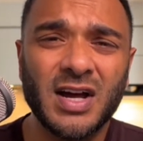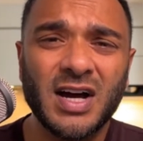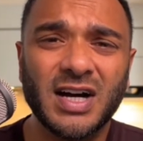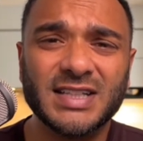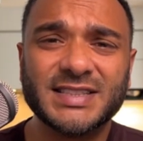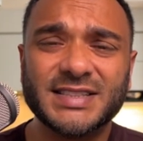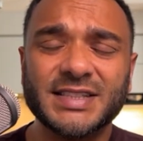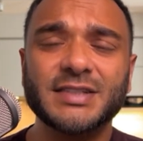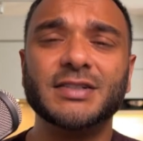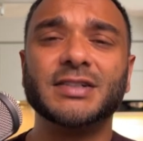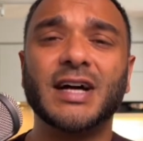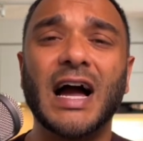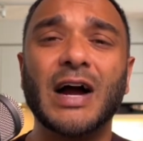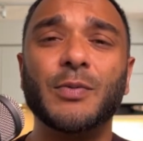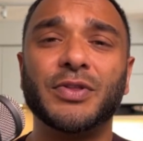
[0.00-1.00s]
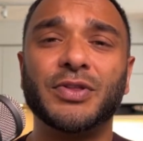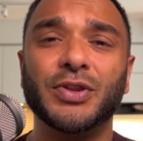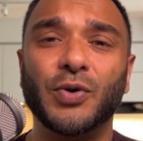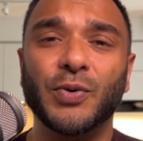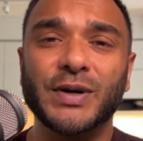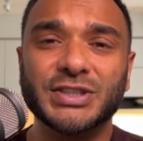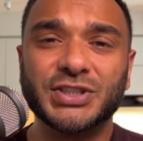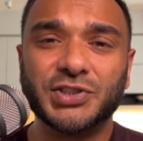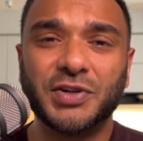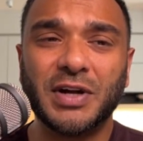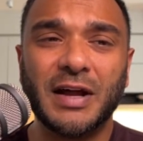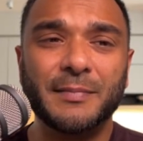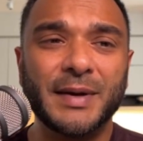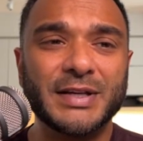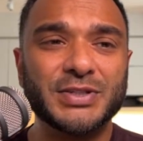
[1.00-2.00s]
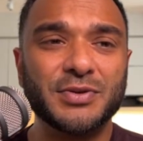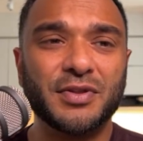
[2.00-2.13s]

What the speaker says: A single guy with no Instagram makes you